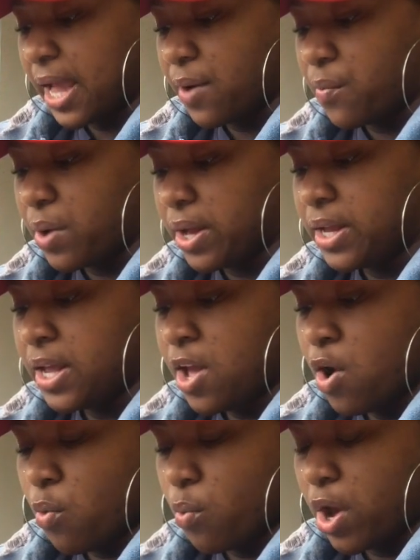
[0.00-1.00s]
Like, when
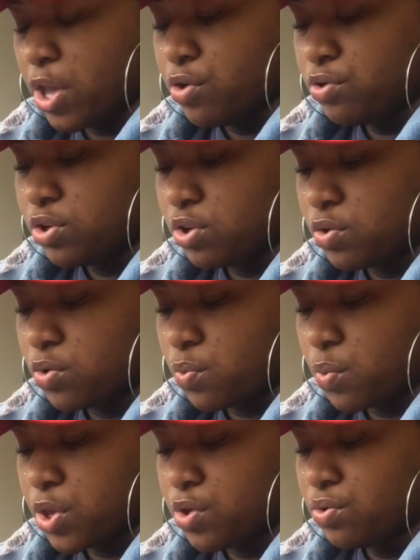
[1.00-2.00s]
you
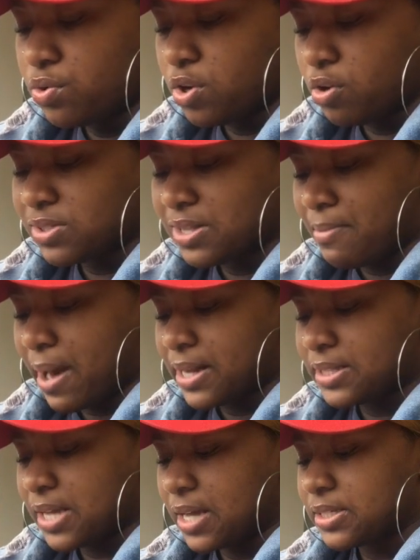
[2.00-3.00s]
know
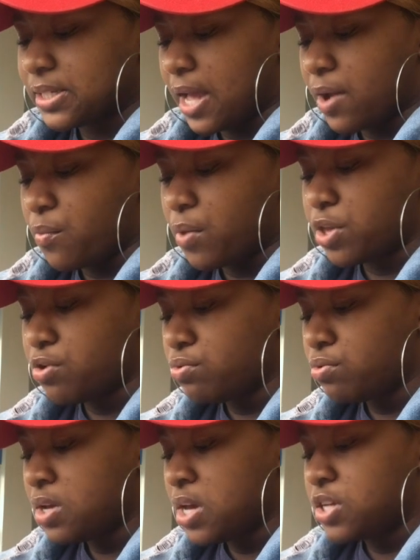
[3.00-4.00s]
somebody toxic, like, when
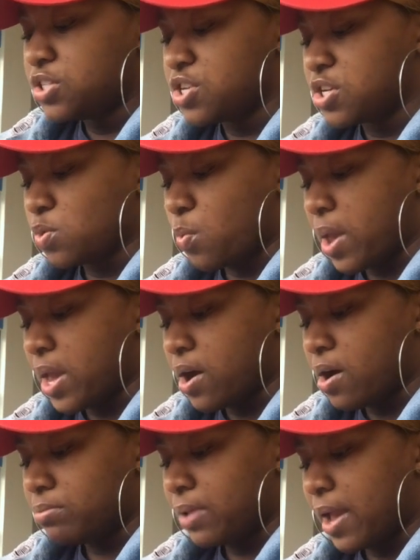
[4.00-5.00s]
you just wake
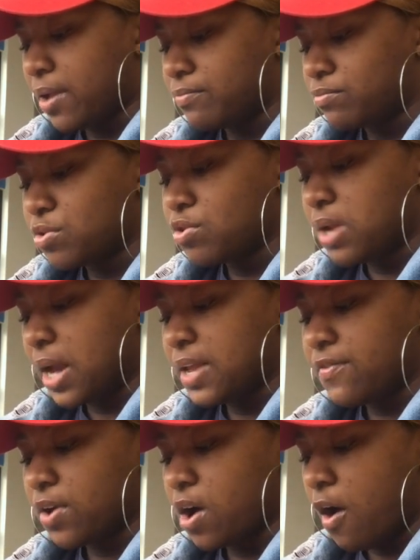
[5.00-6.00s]
up, like, you're not
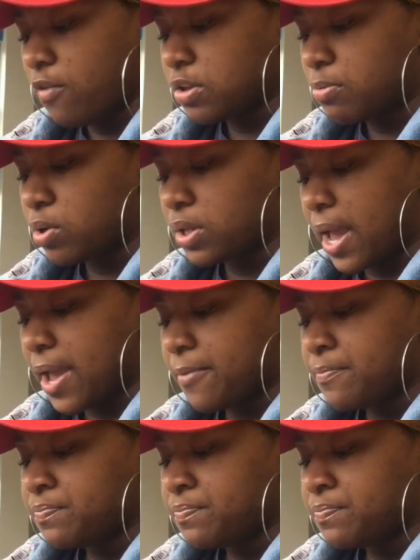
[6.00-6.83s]
even comfortable, like,